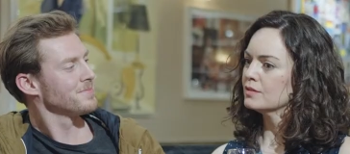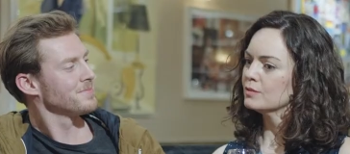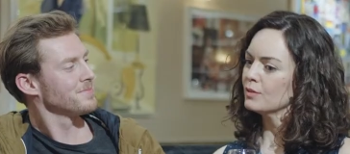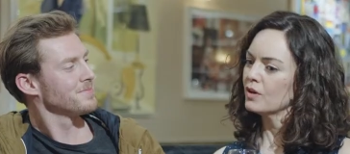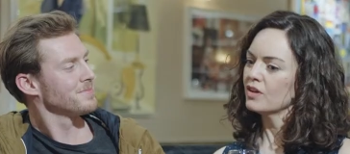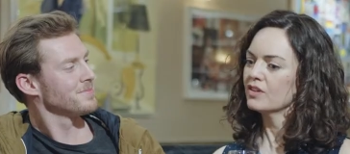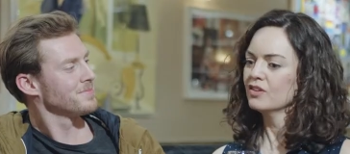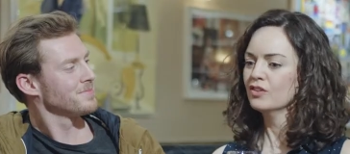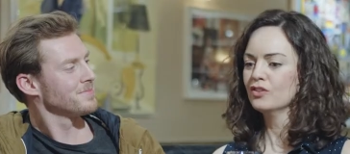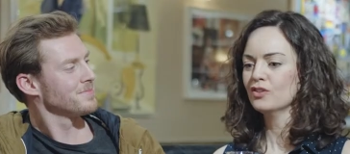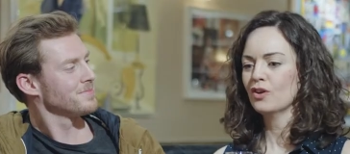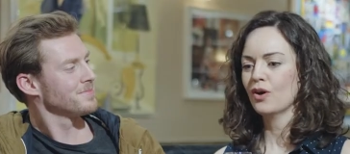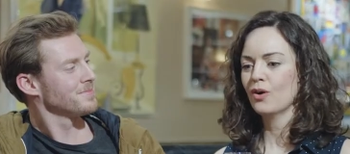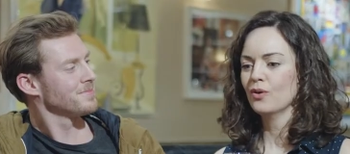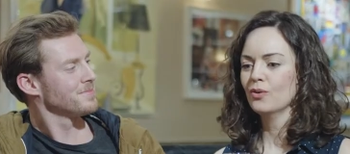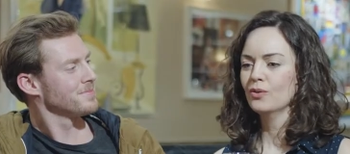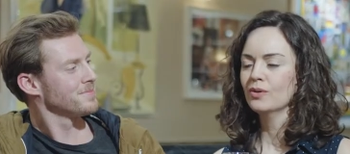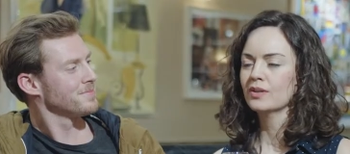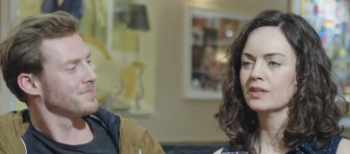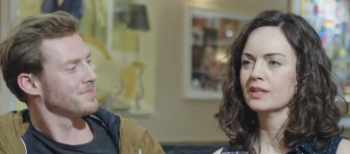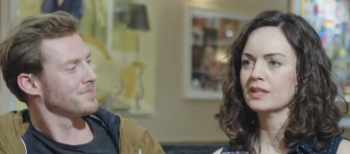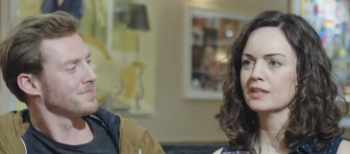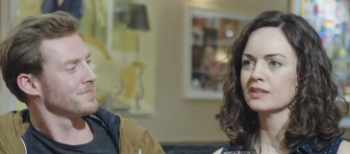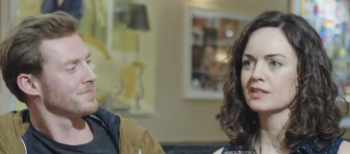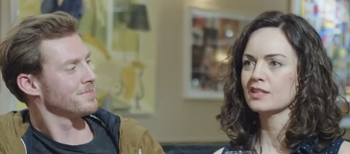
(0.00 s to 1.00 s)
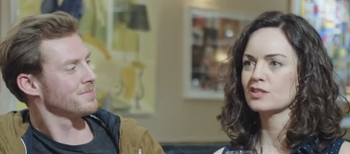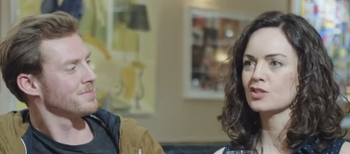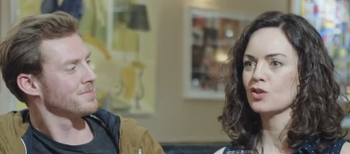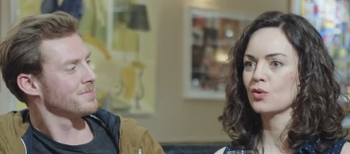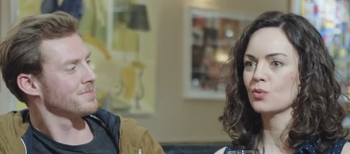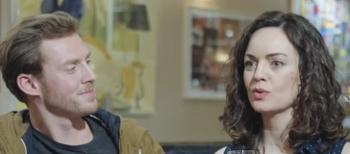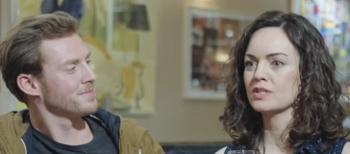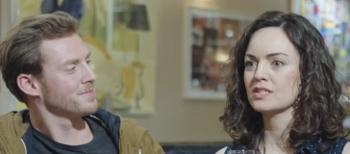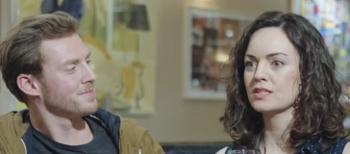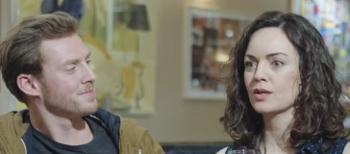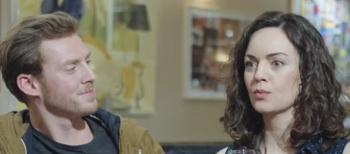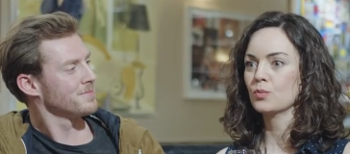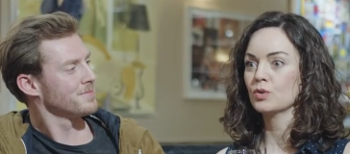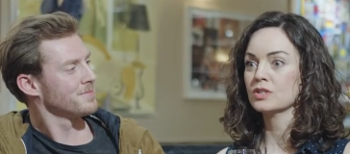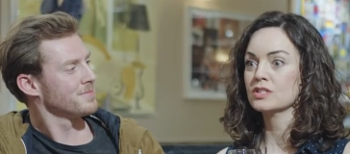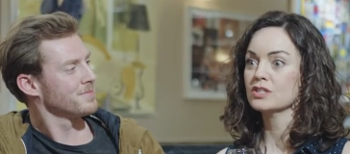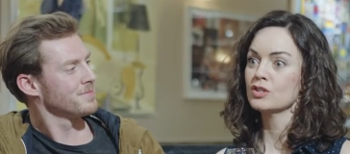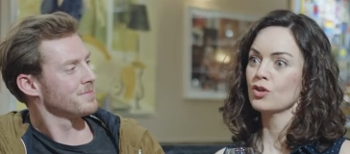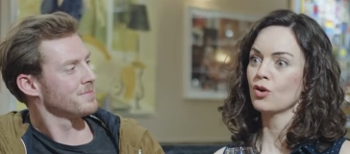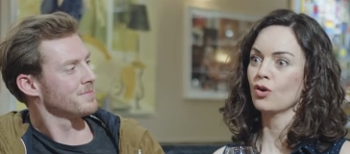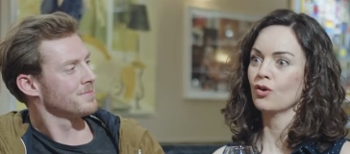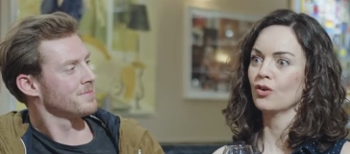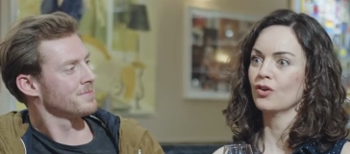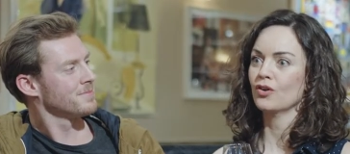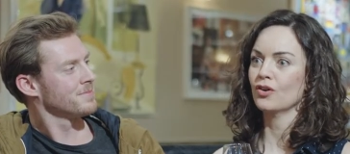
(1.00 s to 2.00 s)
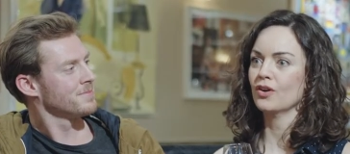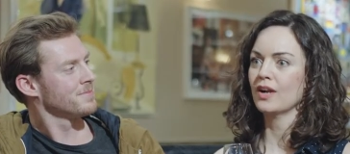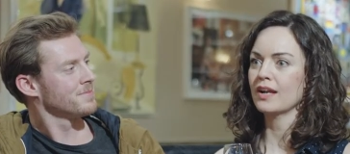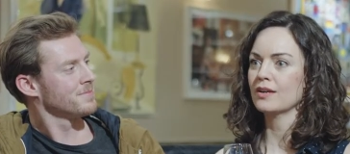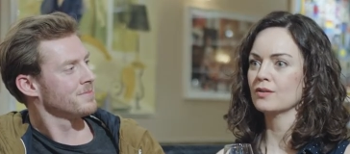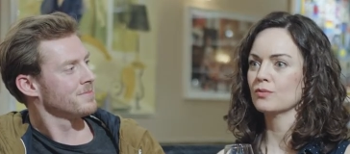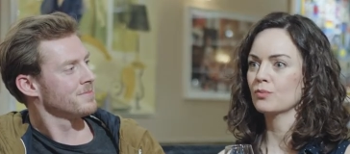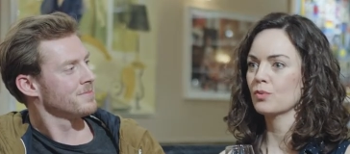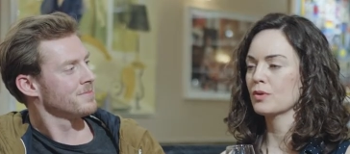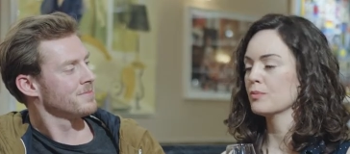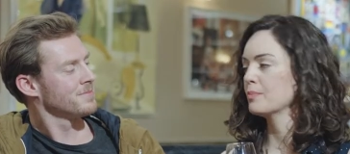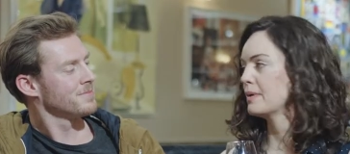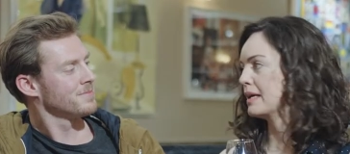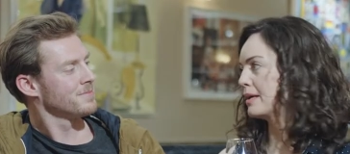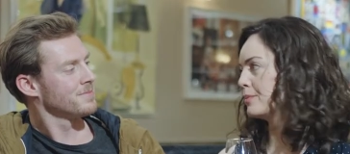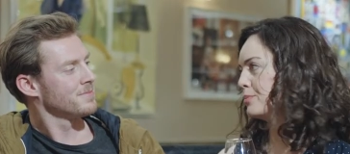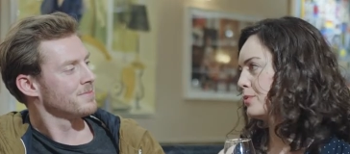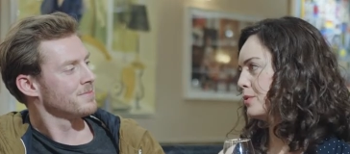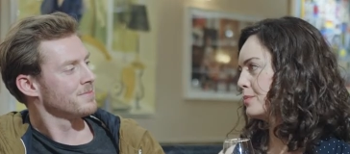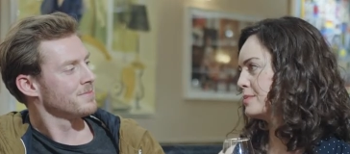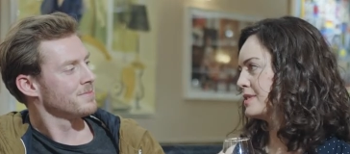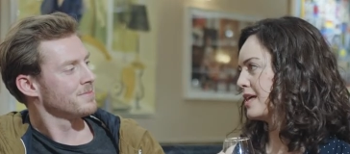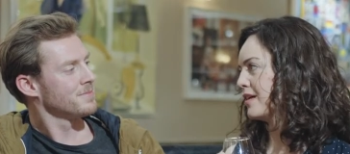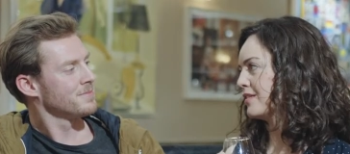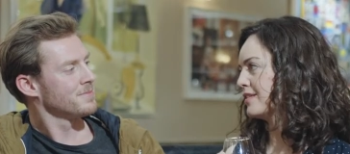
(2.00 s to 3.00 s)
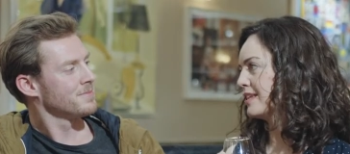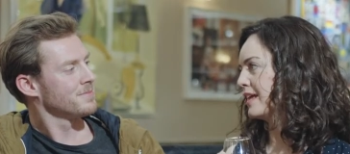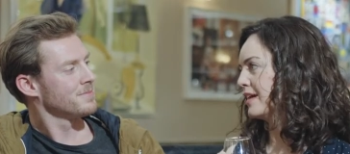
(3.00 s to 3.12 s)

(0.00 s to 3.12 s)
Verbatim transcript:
Speaker 1: Well, you know, there's always someone taller and with bigger boobs out